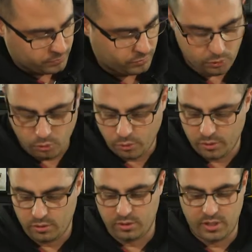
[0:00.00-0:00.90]
for
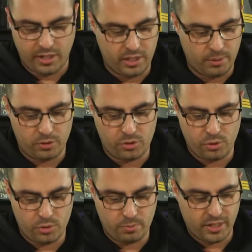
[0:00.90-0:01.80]
connecting up the
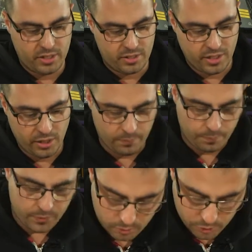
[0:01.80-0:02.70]
2 speakers together,
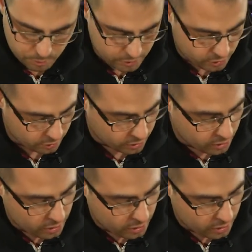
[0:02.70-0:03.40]
which is pretty good.